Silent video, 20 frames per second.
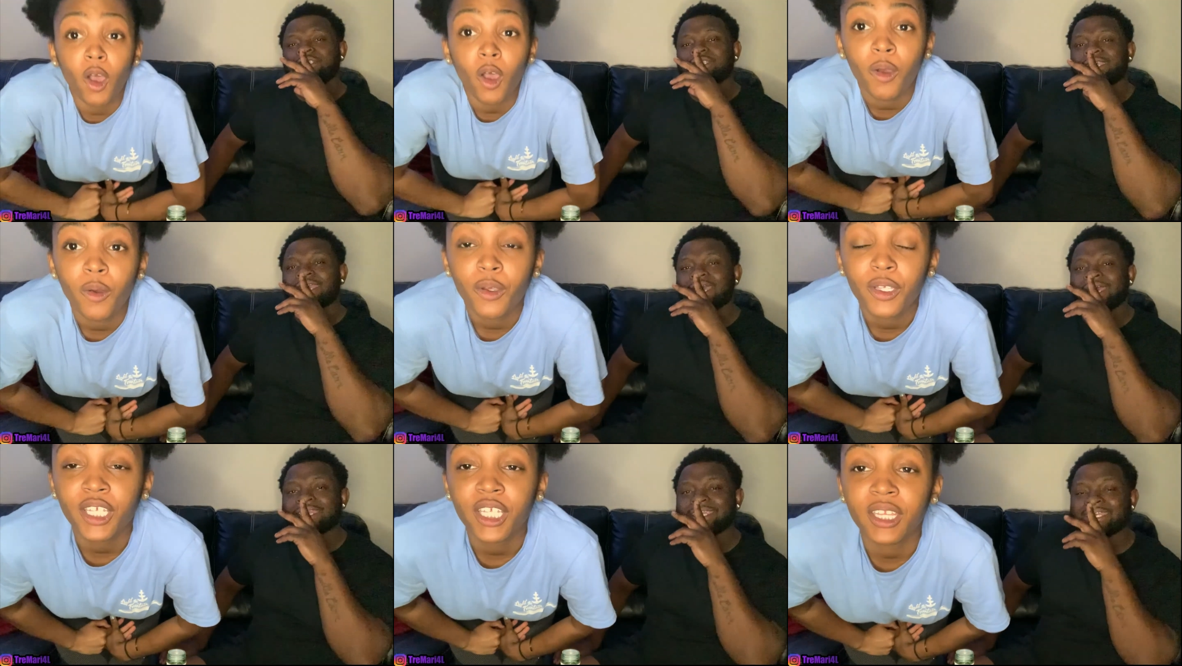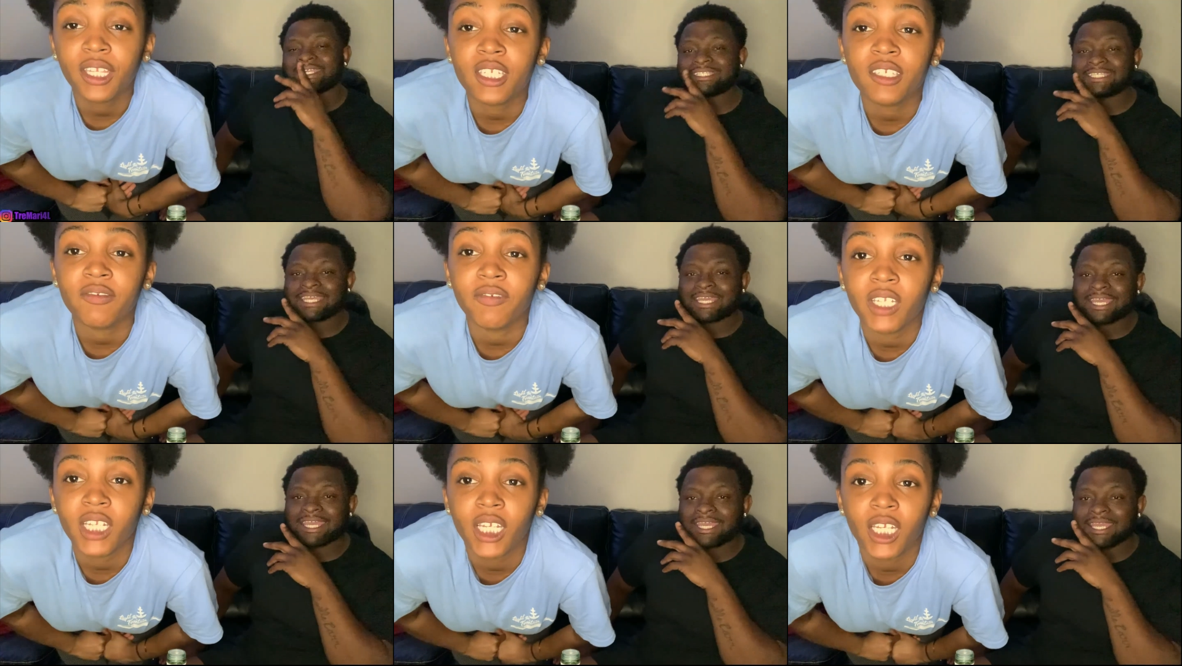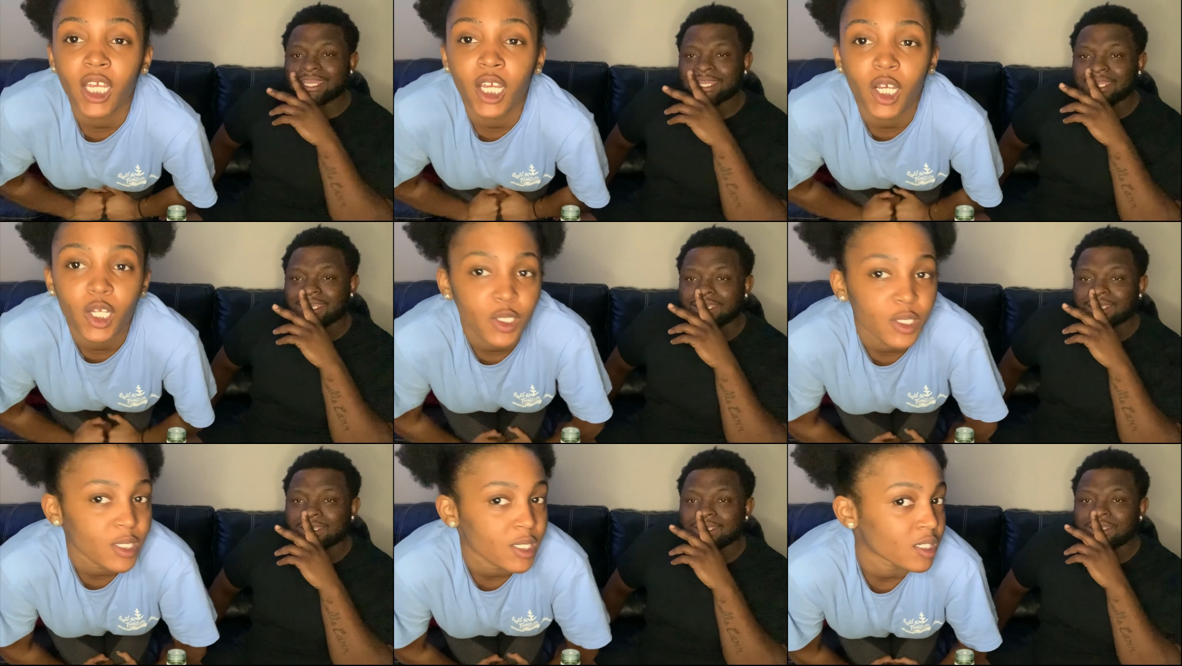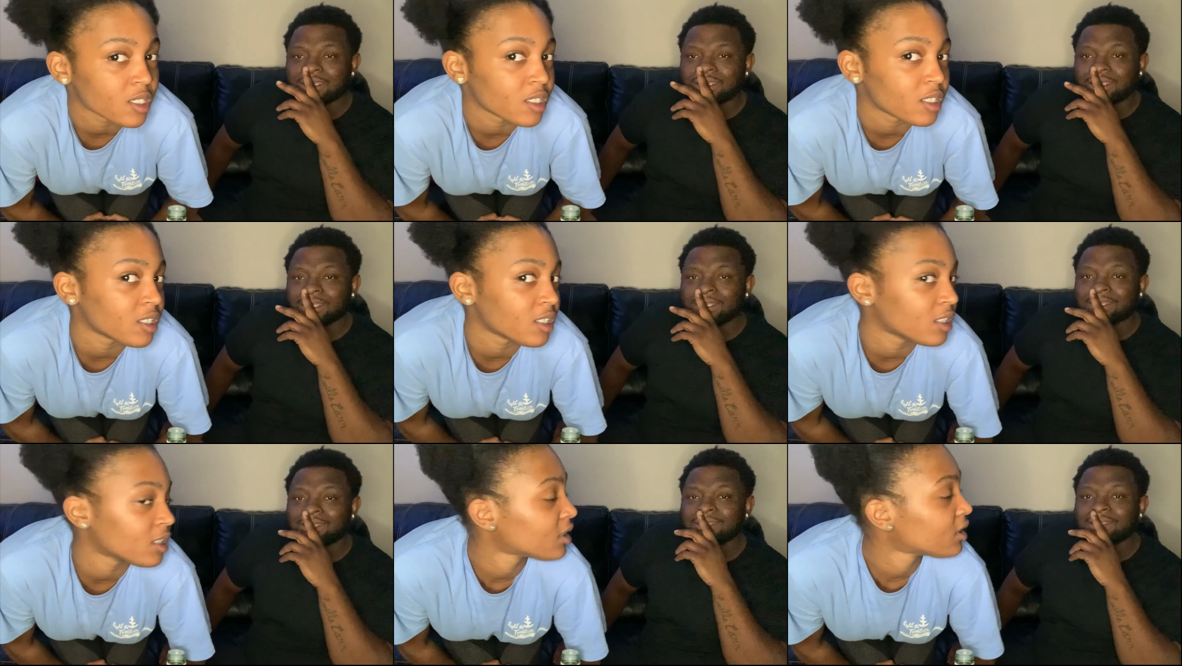Speaker 1: We'll get this time. Video
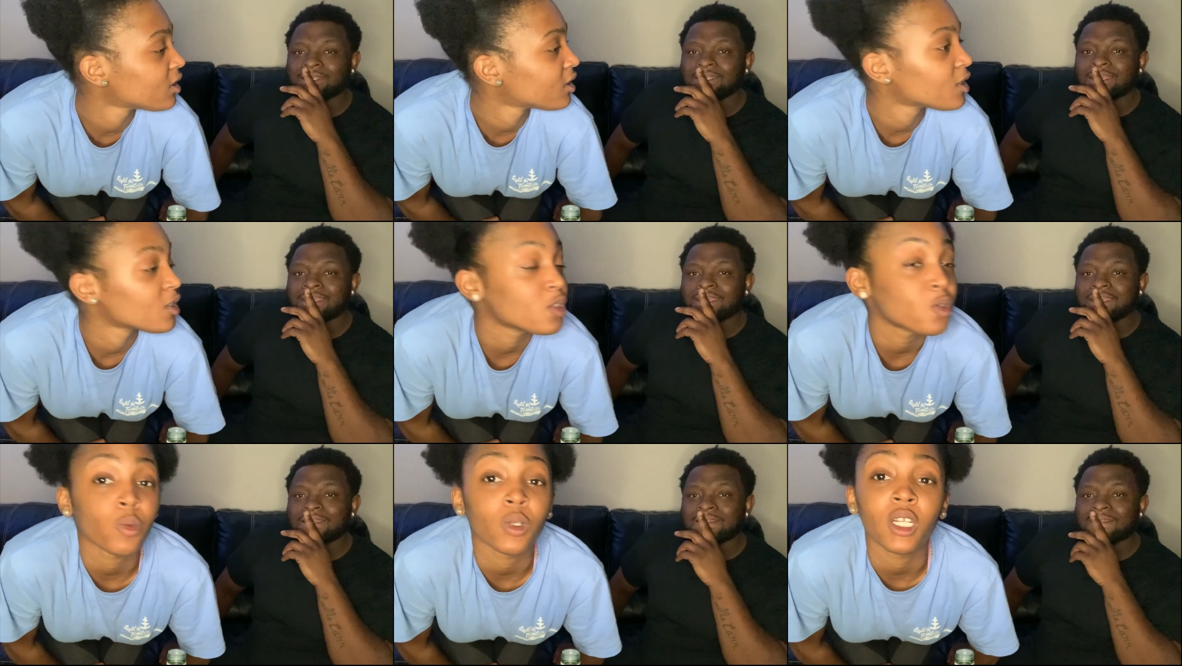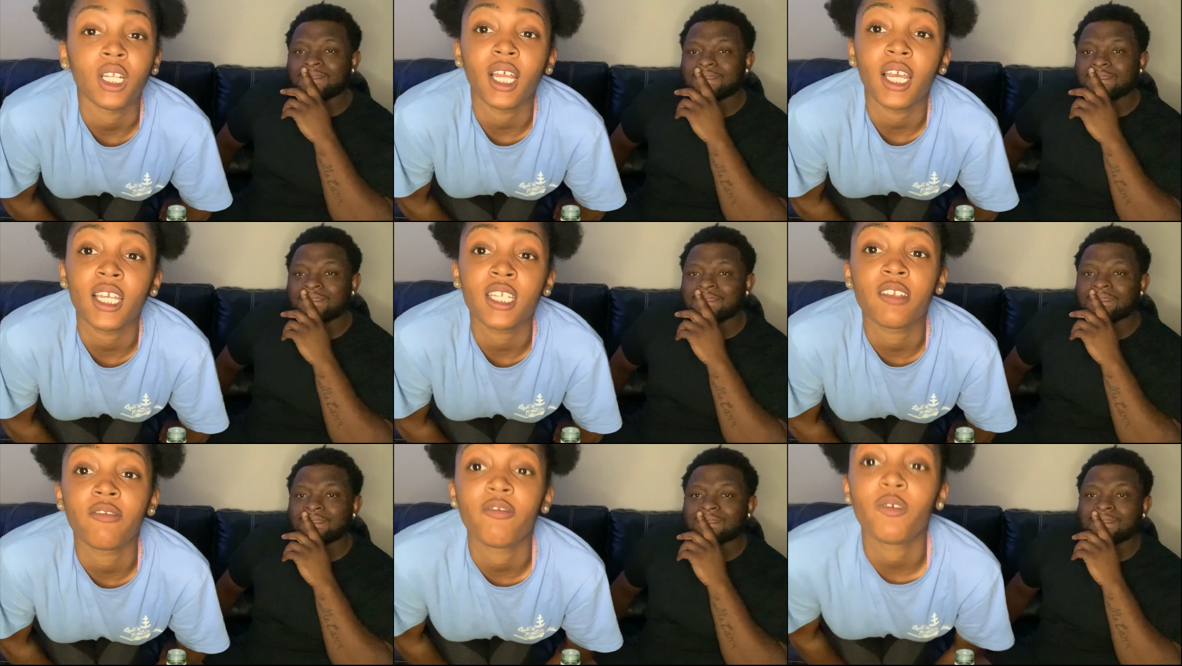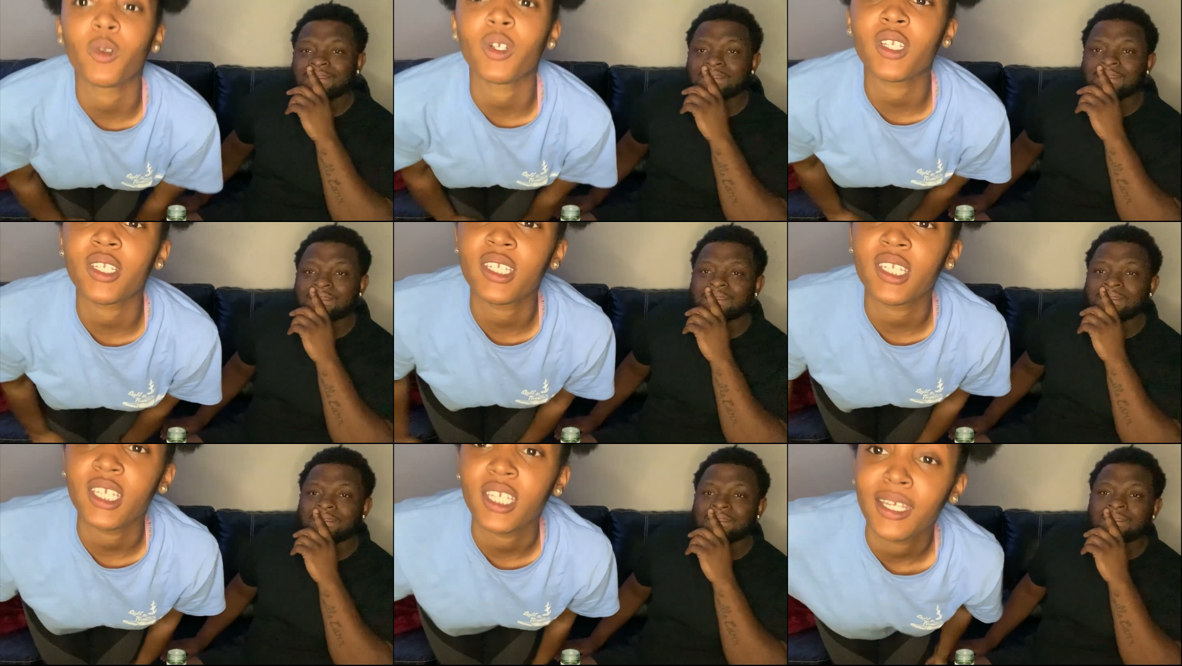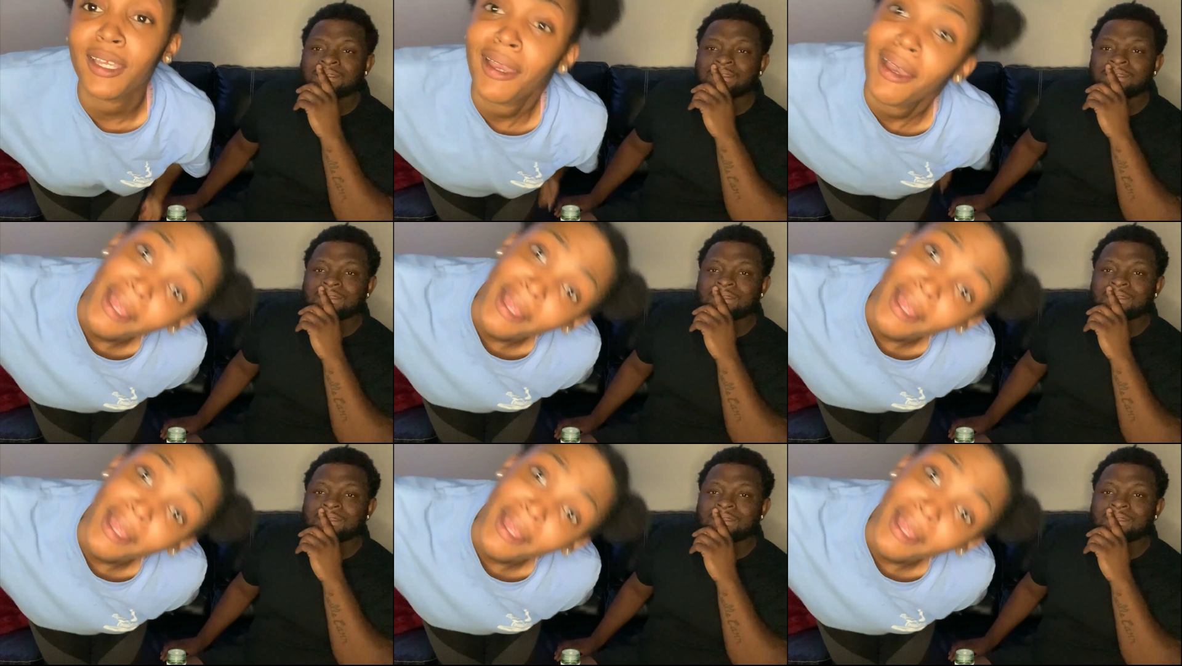to twenty likes if you want to see